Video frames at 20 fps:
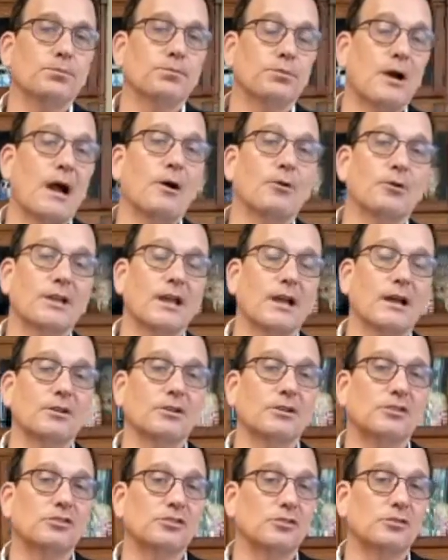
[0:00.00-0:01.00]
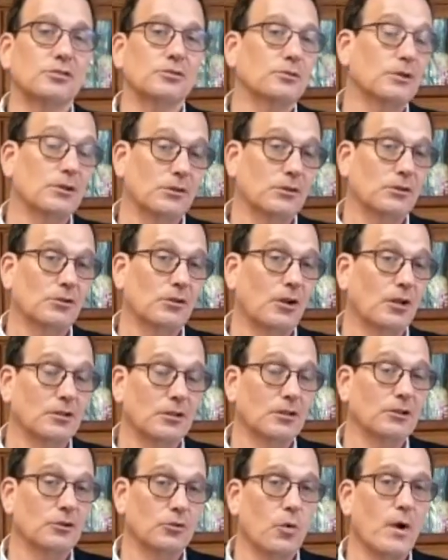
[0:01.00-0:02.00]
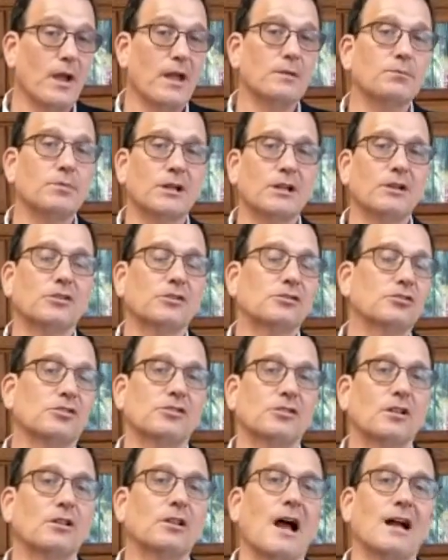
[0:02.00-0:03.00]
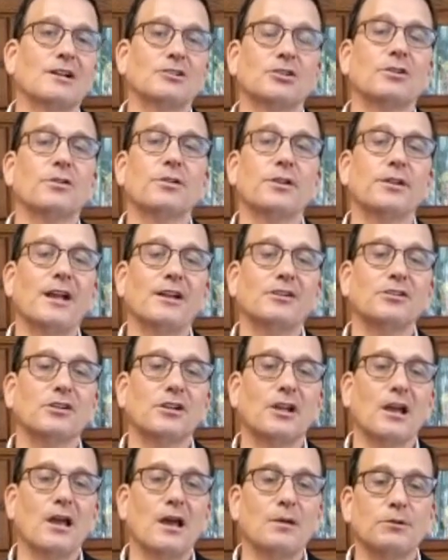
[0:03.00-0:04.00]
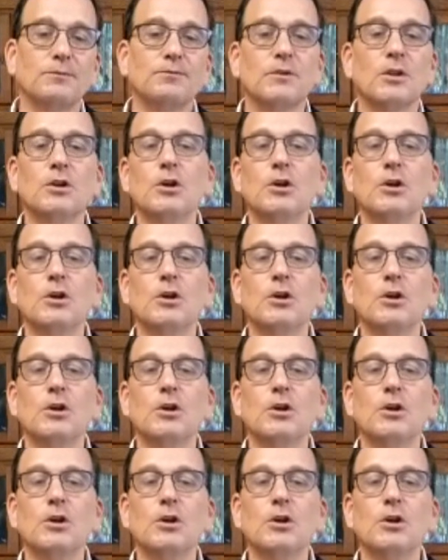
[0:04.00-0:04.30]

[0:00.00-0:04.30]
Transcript: Broward County soon. It's unclear when, but it's just logical that that's going to happen.